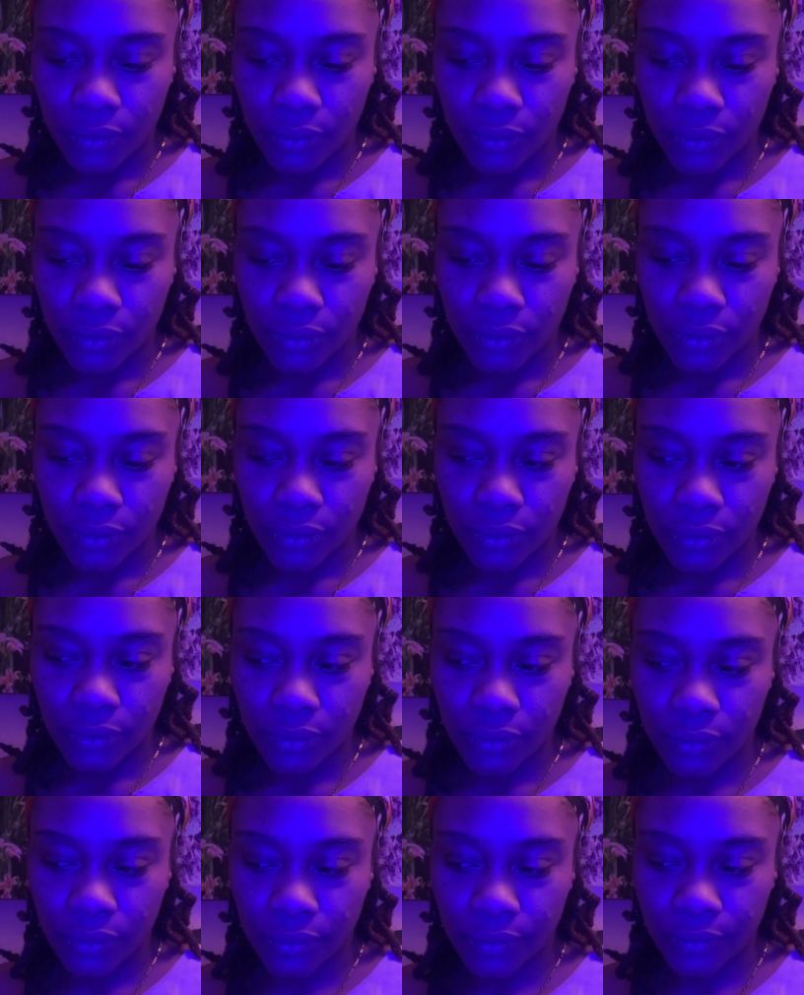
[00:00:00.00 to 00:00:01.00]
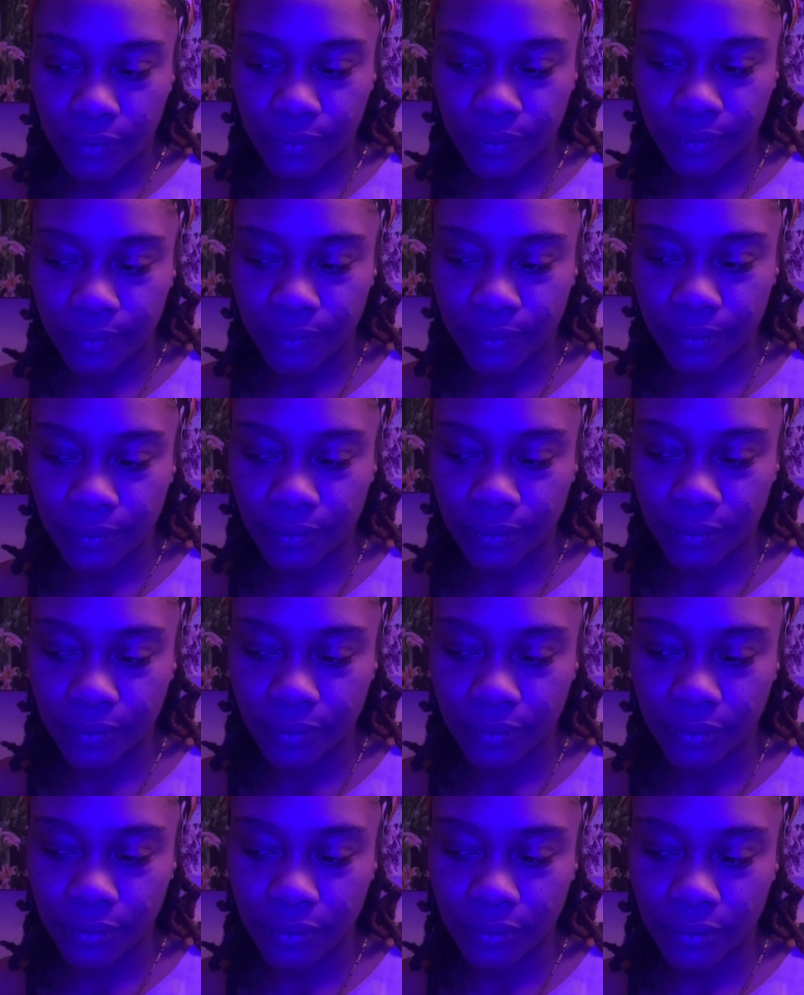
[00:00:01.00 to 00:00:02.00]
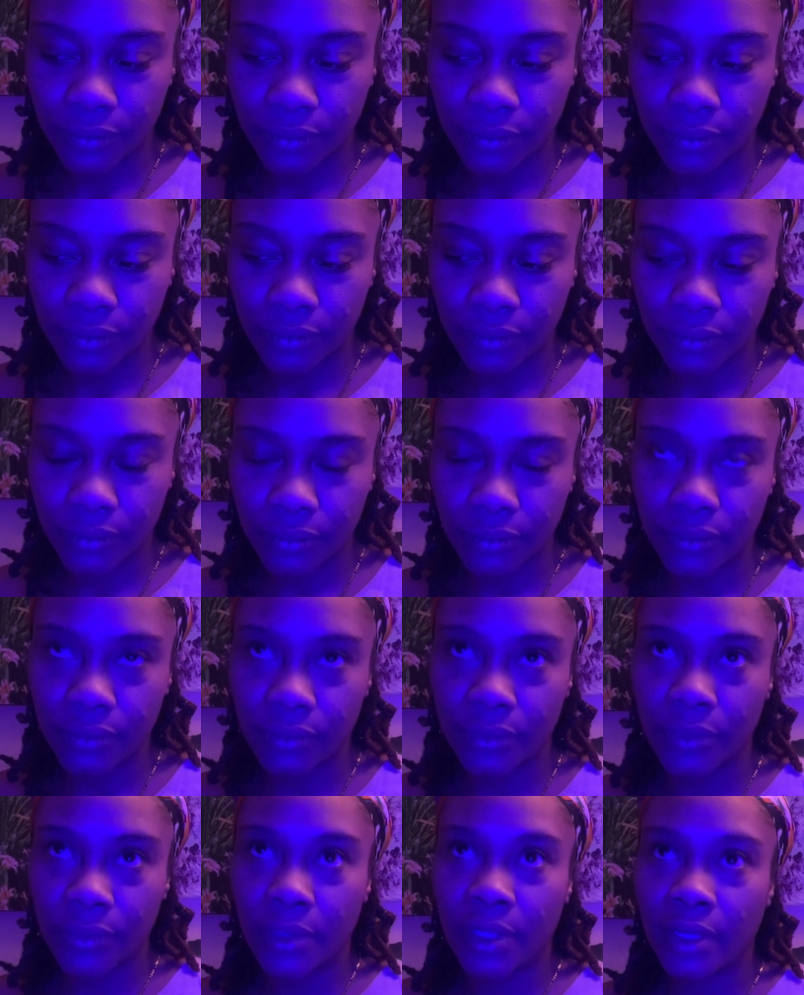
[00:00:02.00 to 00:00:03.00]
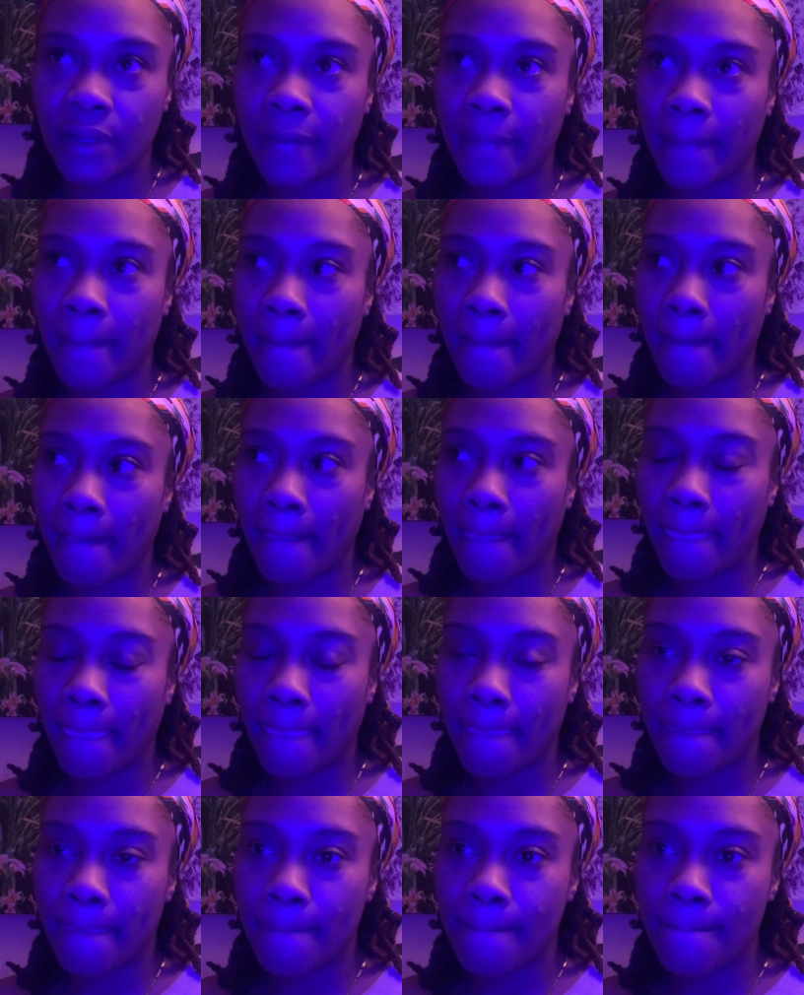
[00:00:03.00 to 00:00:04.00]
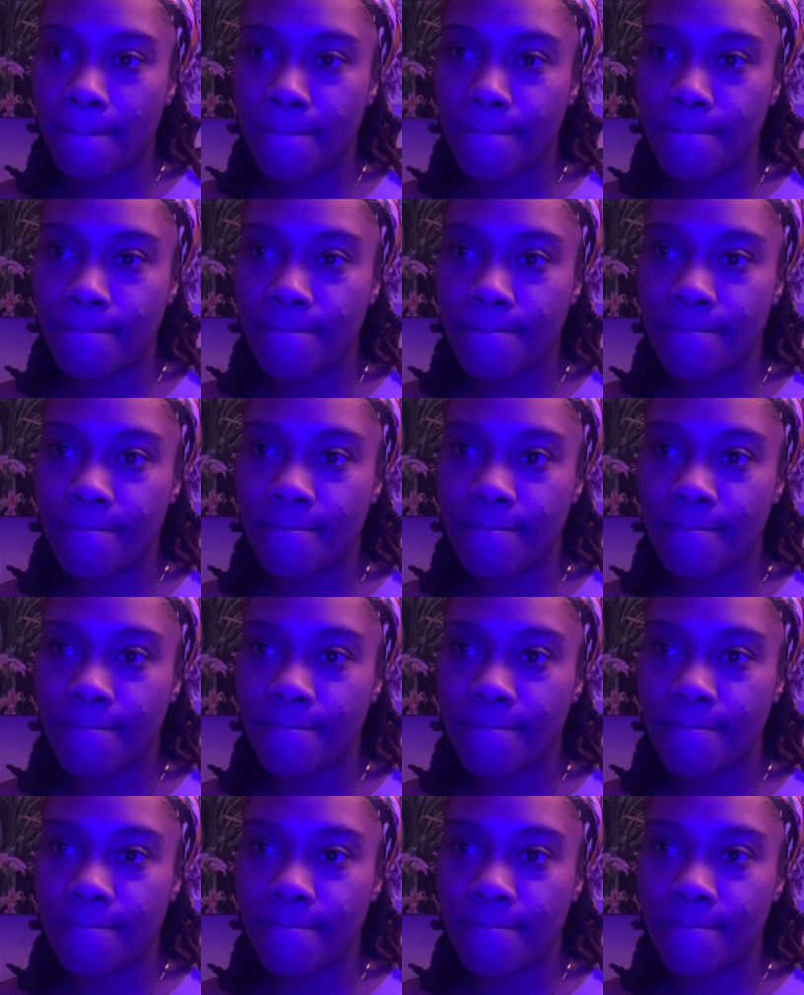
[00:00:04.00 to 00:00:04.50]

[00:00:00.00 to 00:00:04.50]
No one is speaking in this clip.